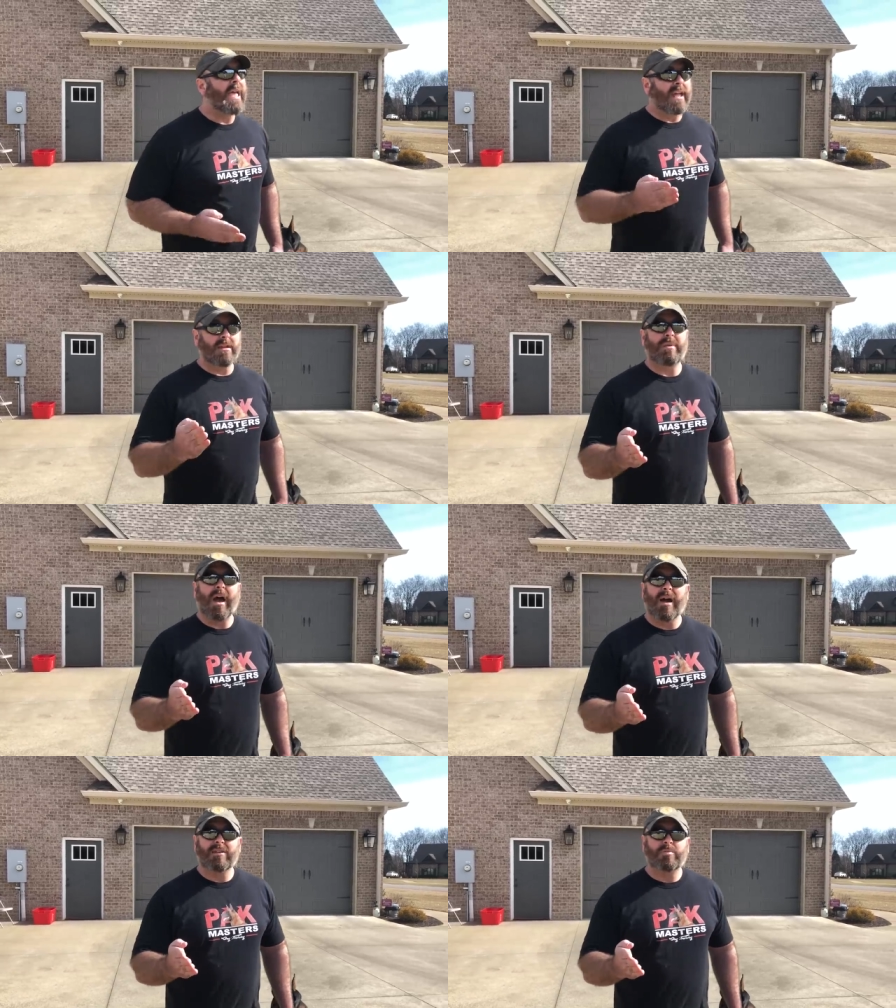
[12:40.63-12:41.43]
And to be
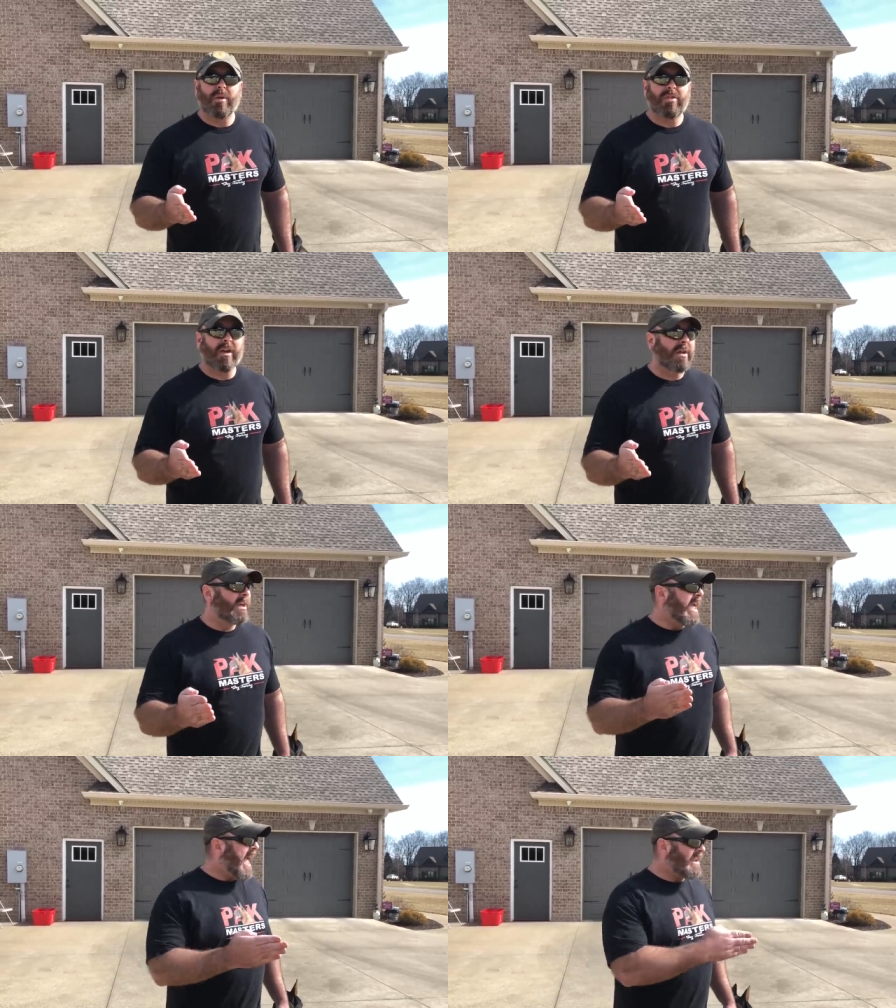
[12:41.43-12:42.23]
honest with you,
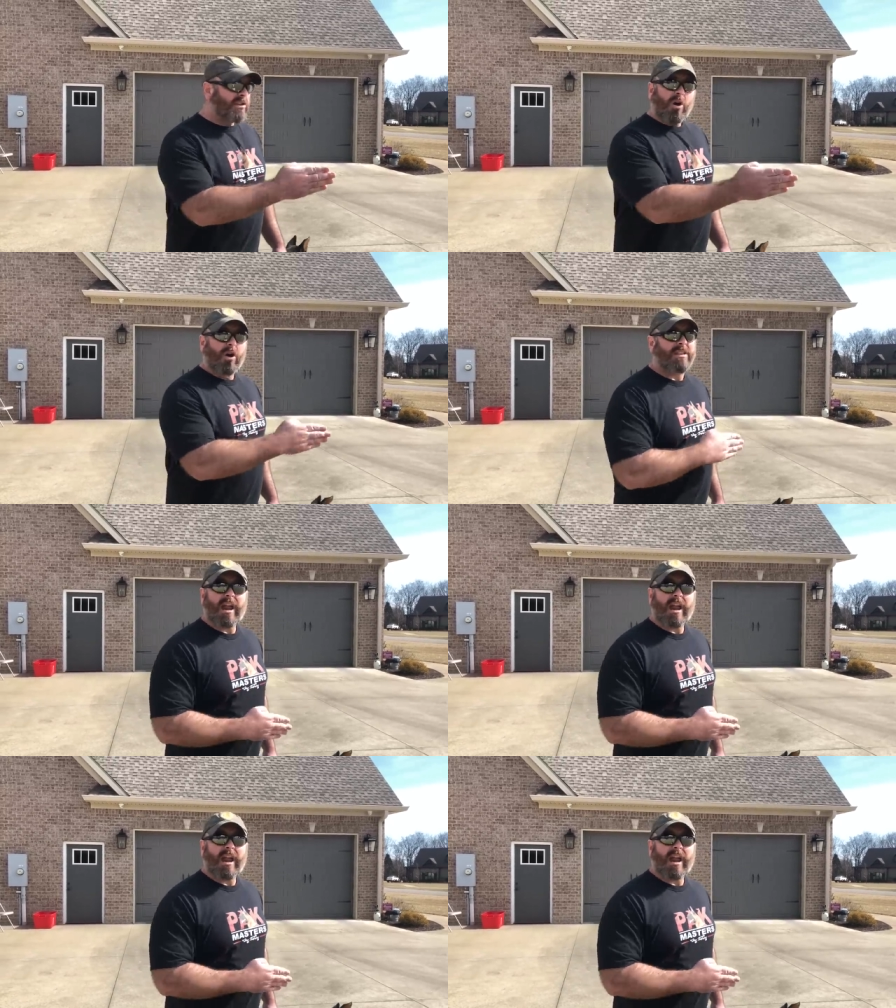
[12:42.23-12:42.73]
any dog